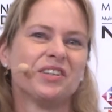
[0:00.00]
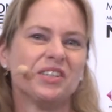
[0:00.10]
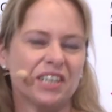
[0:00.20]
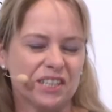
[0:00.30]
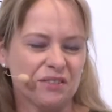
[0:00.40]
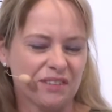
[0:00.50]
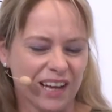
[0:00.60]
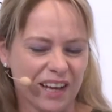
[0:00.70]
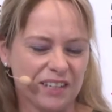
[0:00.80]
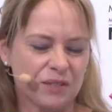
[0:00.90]

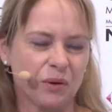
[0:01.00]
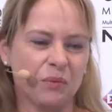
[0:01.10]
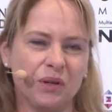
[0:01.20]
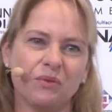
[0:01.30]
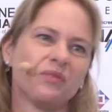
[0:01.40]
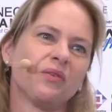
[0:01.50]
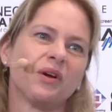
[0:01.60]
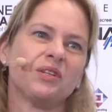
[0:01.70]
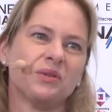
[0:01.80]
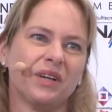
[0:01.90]
GTVN is what we refer
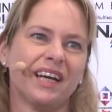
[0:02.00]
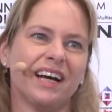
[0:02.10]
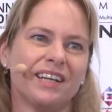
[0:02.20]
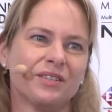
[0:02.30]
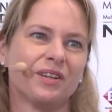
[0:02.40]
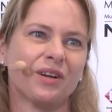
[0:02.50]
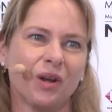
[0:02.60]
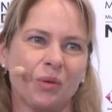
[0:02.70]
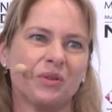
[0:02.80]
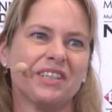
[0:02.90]
to it as, so the
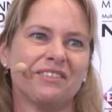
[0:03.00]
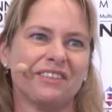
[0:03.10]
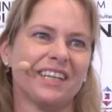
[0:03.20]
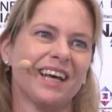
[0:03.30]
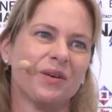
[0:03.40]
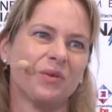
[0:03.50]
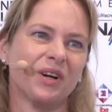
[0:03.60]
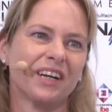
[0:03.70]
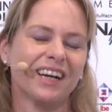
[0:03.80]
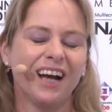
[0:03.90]
Global TV
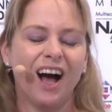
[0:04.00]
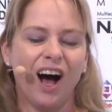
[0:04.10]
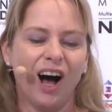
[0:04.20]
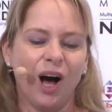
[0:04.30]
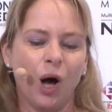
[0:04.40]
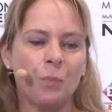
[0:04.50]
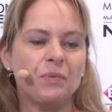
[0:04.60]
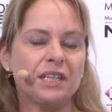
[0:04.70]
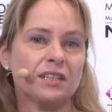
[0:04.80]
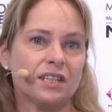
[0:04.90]
Network. Um,
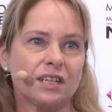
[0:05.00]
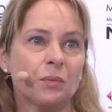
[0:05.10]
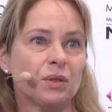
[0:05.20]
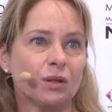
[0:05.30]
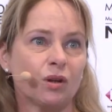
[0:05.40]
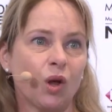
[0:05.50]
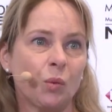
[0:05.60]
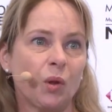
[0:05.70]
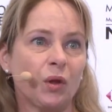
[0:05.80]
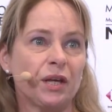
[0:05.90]
PCCW
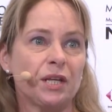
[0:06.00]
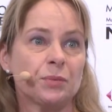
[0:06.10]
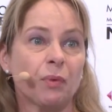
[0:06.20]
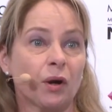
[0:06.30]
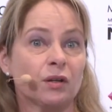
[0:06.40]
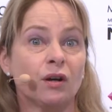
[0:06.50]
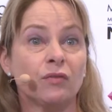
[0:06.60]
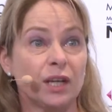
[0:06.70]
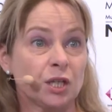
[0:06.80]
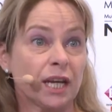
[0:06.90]
Global is part
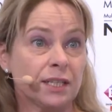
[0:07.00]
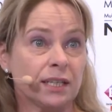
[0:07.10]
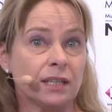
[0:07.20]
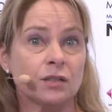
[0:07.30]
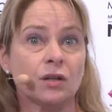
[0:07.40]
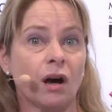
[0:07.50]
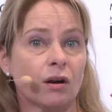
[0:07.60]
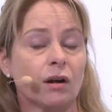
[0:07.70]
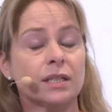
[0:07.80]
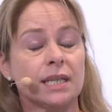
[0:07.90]
of HKT, so Hong
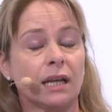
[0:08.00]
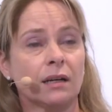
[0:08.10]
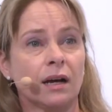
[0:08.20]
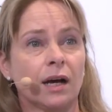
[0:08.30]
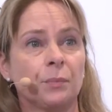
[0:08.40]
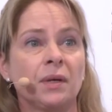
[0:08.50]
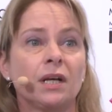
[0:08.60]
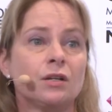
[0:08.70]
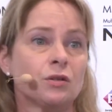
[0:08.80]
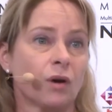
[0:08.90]
Kong Telecom,
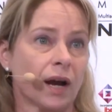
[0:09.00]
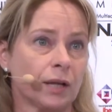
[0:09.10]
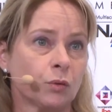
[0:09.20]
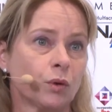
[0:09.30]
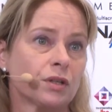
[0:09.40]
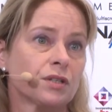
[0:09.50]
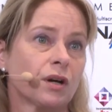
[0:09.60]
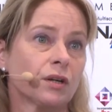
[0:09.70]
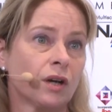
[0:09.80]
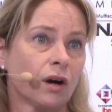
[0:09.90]
so our headquarters
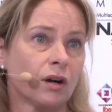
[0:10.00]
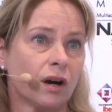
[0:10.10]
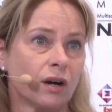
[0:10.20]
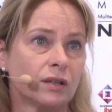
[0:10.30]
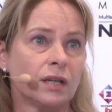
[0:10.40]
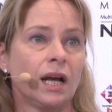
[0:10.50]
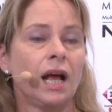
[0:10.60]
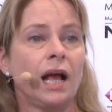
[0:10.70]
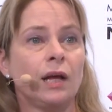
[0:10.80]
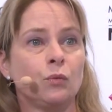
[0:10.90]
are in Hong Kong, mm -hmm.